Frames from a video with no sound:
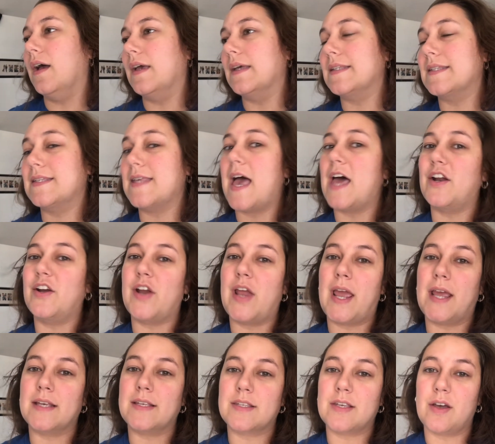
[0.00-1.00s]
it's
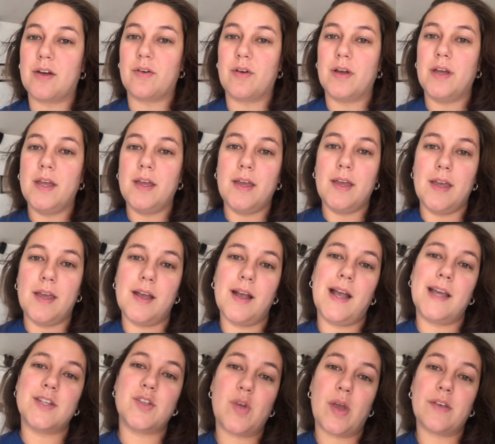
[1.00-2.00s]
Saturday, so
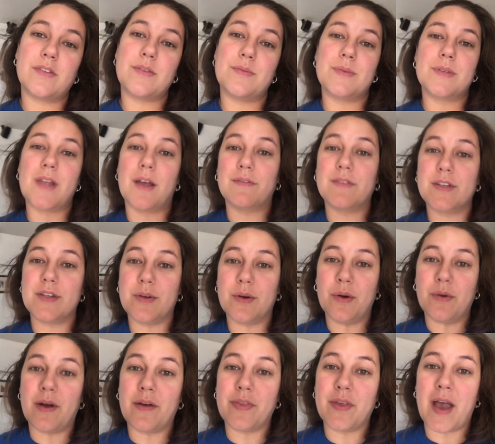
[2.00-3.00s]
I do have some stuff to do
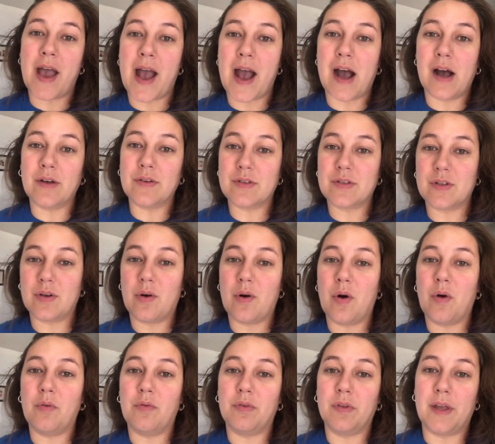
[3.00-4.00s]
around the house, so
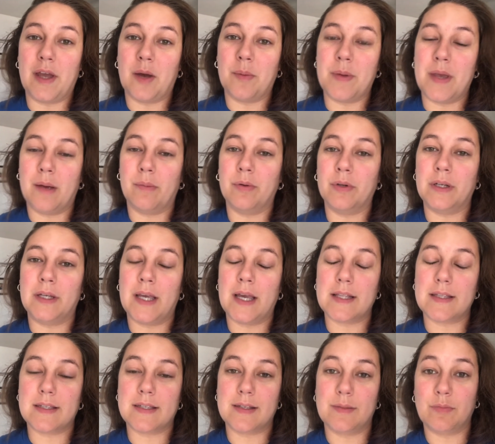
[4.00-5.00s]
hopefully I'll be able to
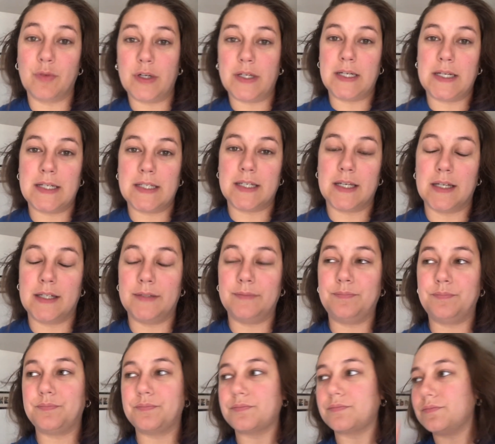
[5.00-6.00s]
get some reading
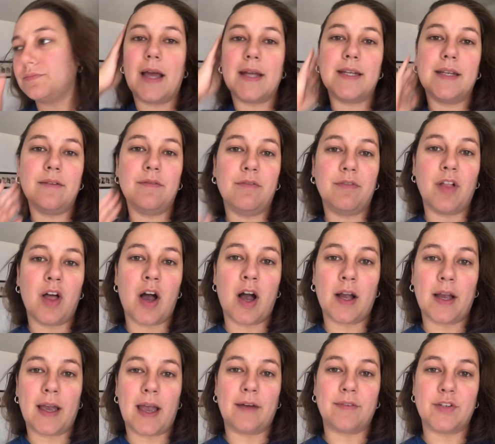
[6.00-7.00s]
done. I didn't
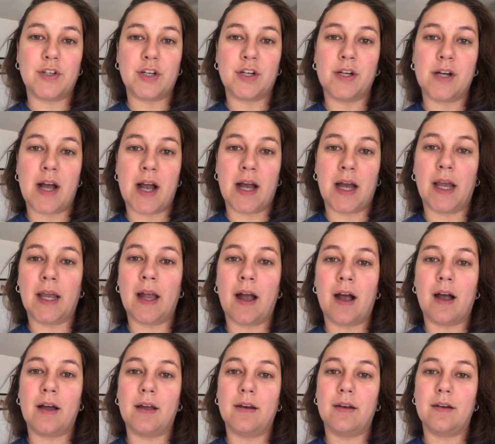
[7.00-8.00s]
vlog after I
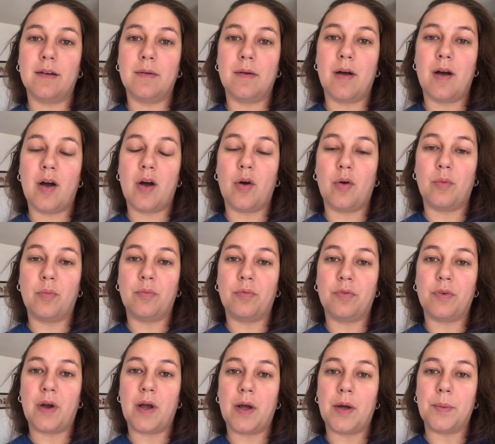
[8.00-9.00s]
got home
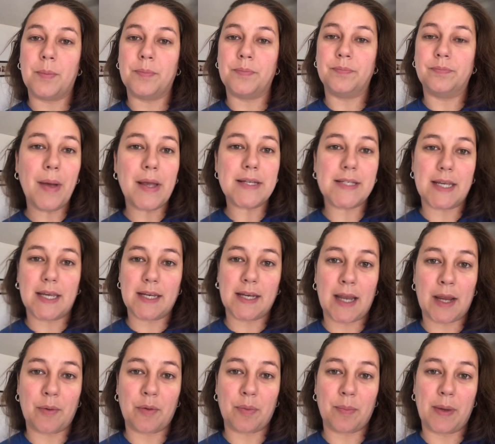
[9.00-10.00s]
from my date
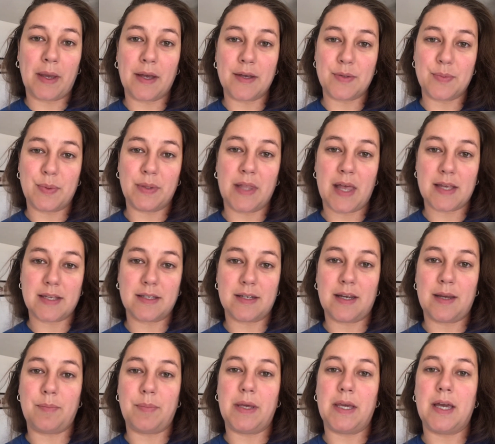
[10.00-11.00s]
night with my husband last
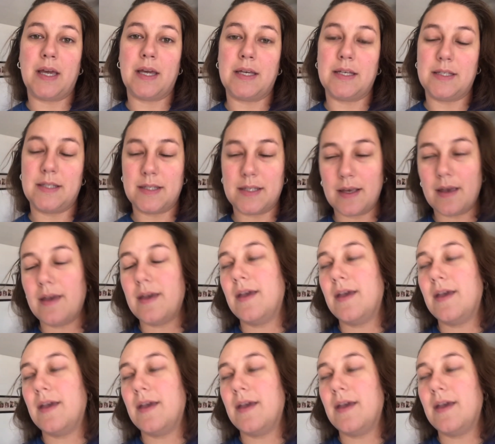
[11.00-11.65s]
night, because